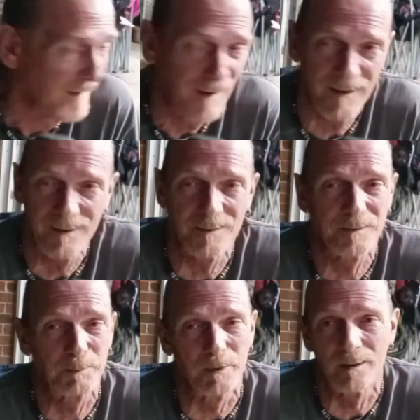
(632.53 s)
And it'll
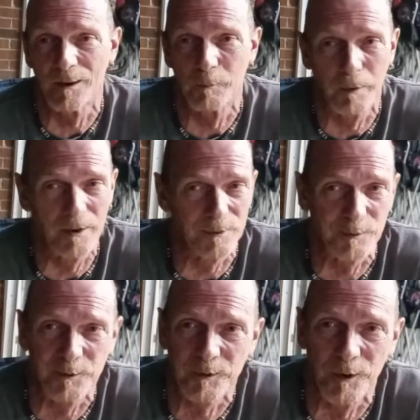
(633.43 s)
just be like everybody
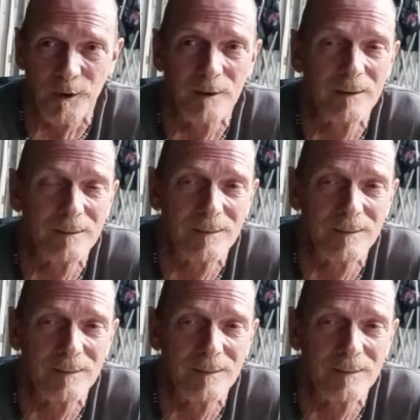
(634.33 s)
else's car.